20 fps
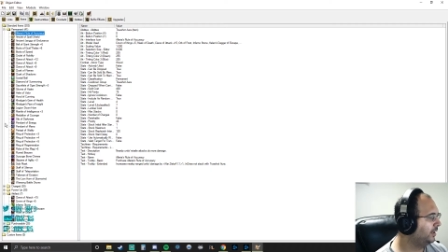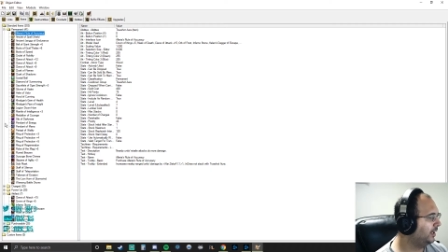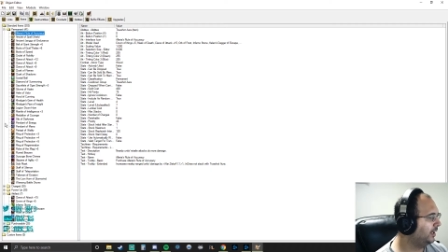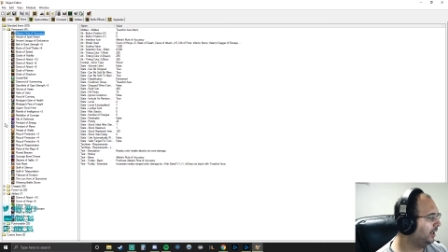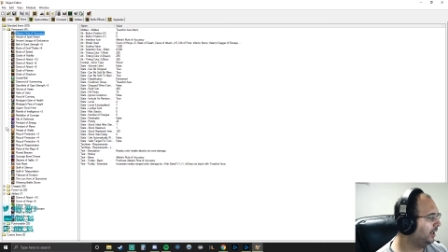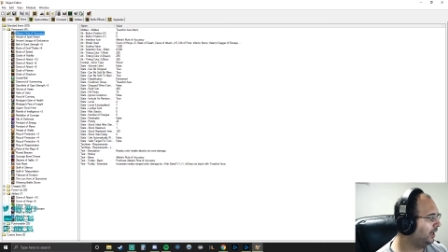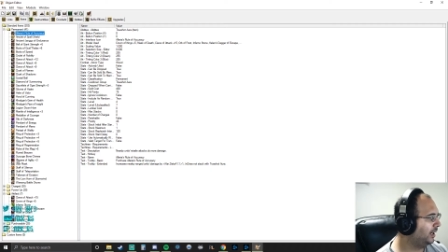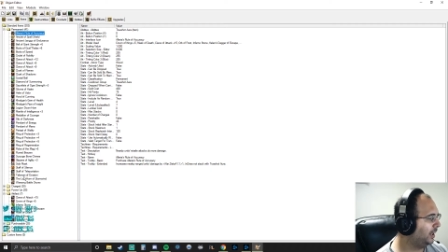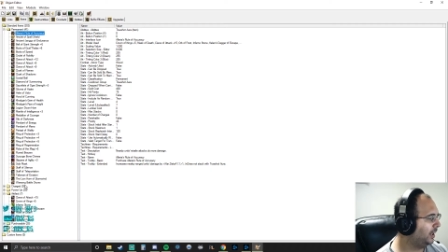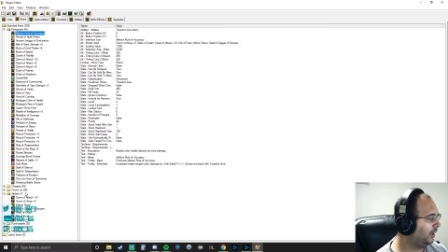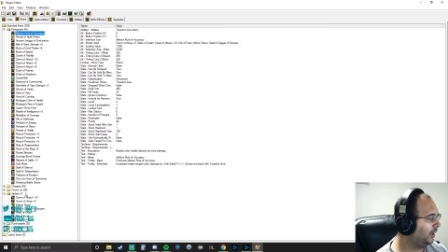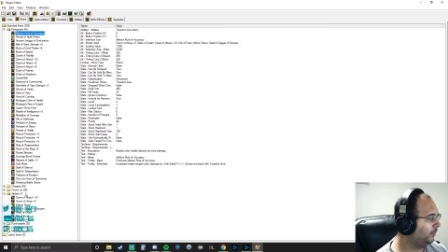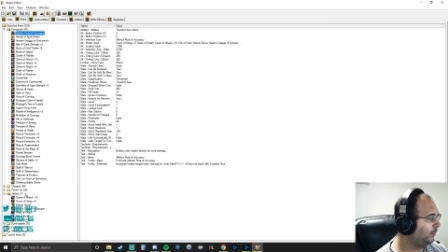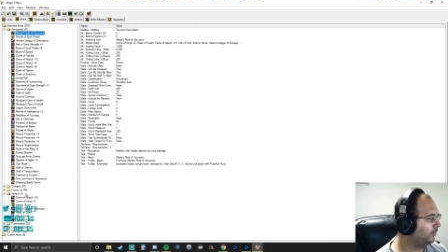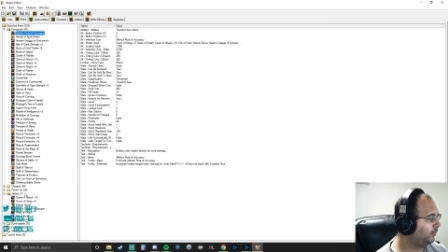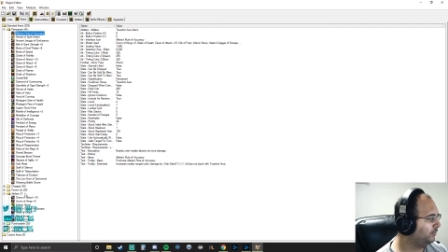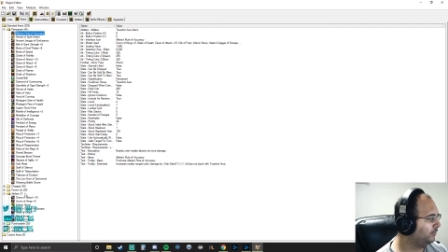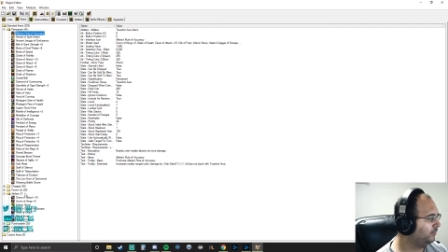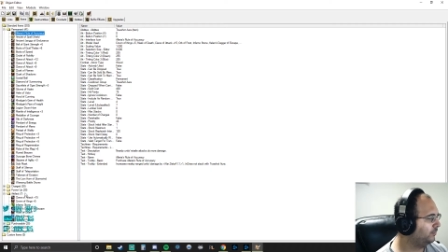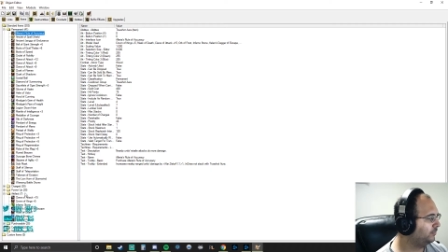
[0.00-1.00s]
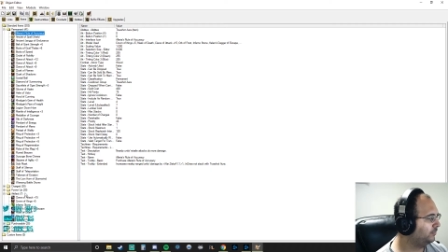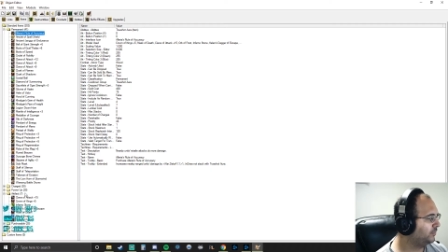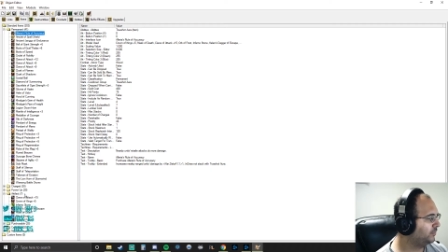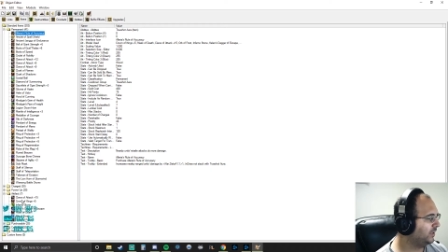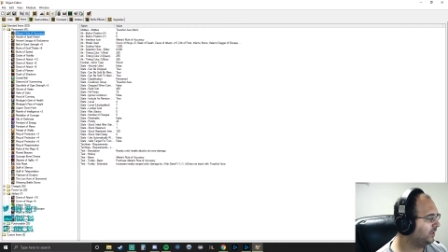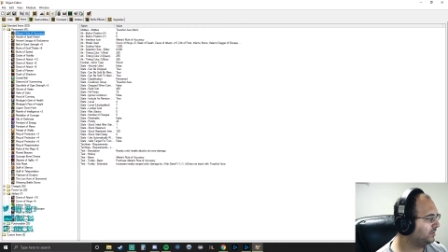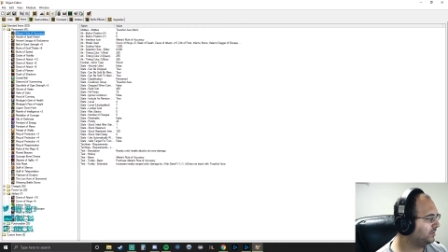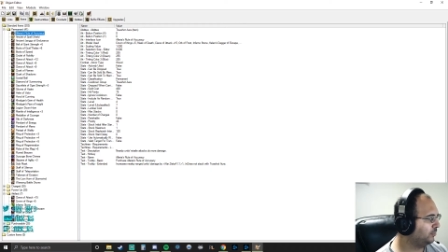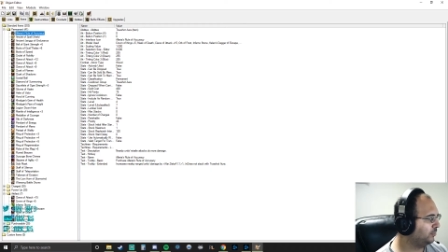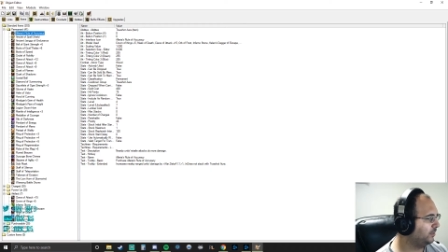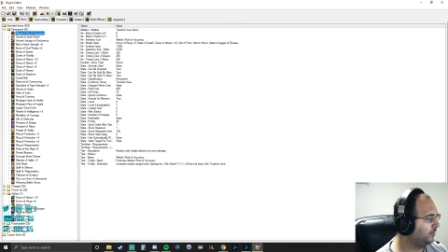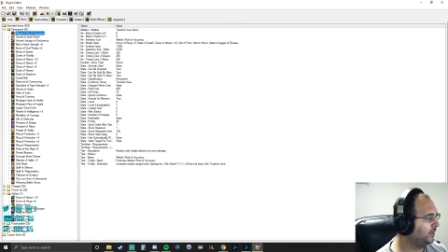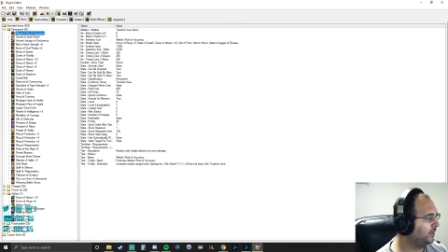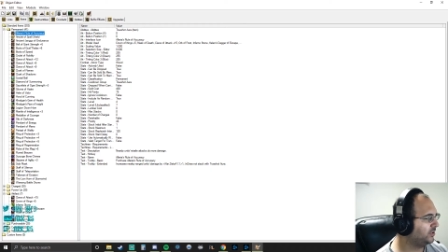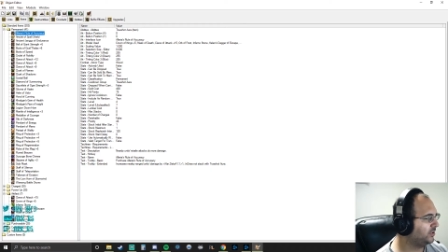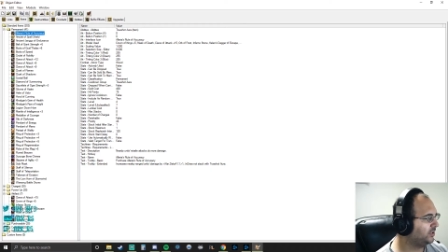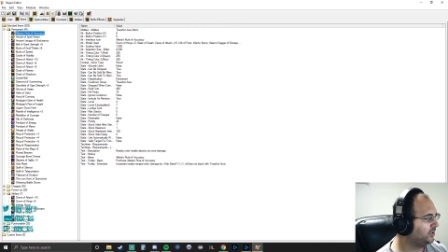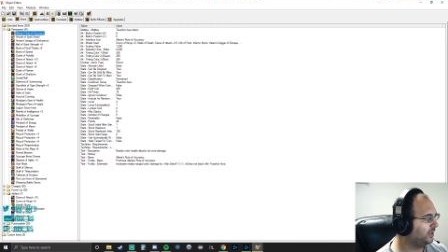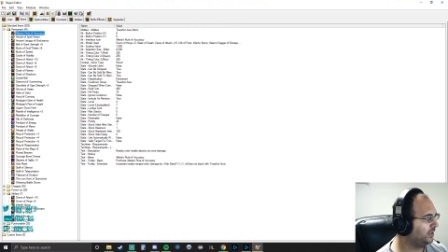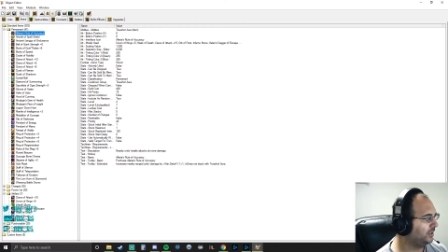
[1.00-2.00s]
Um, so that's pretty
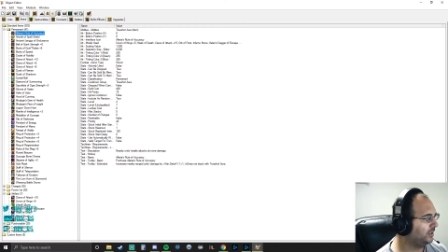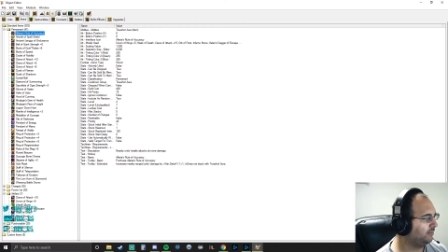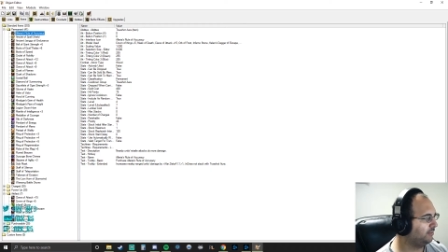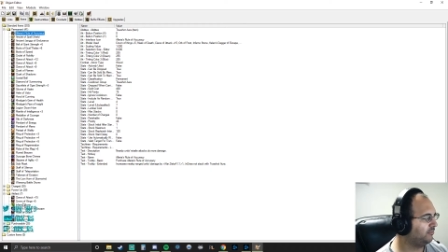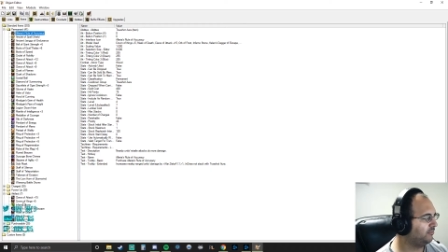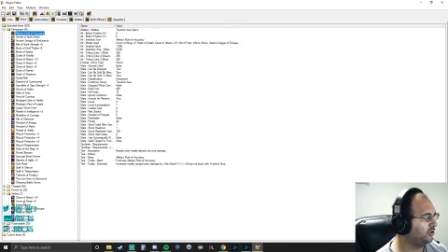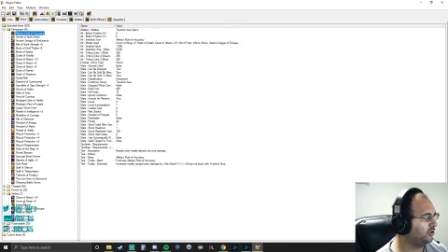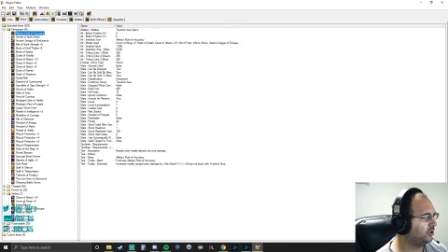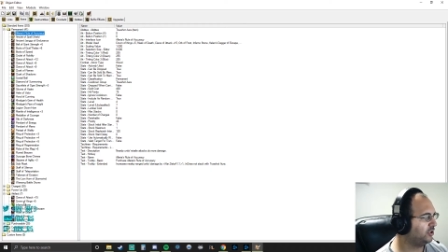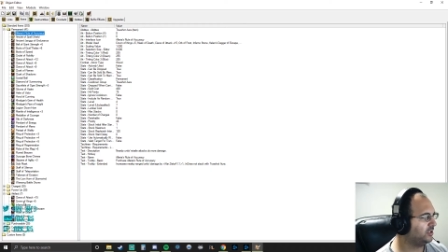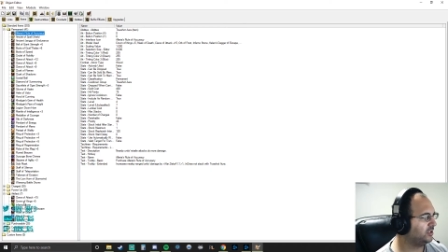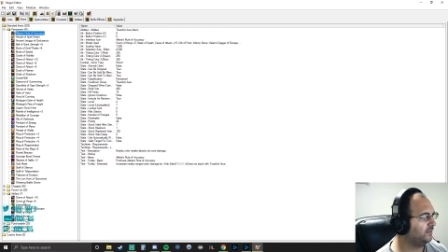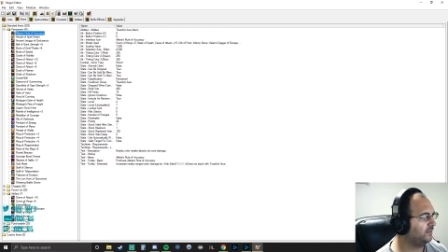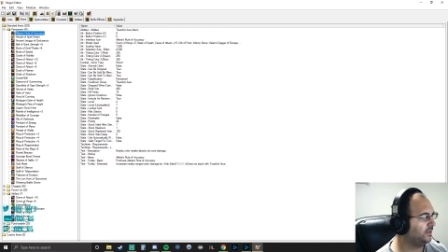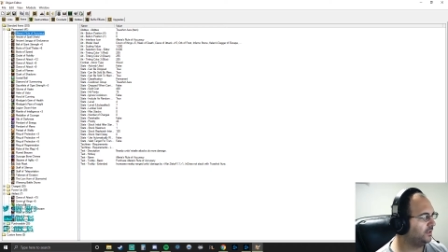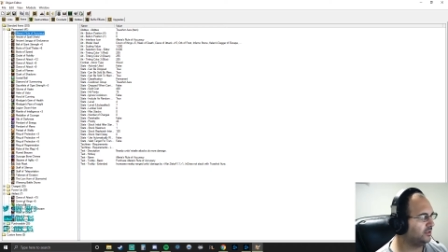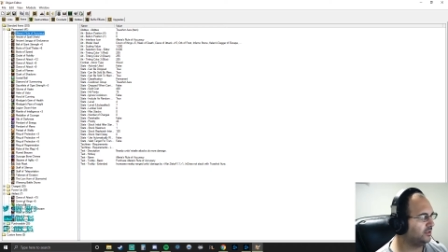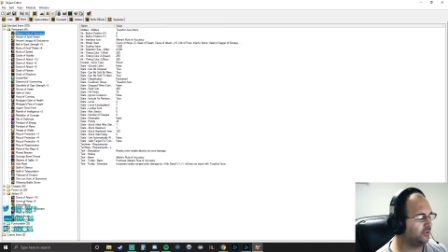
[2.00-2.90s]
much uh, the gist of it.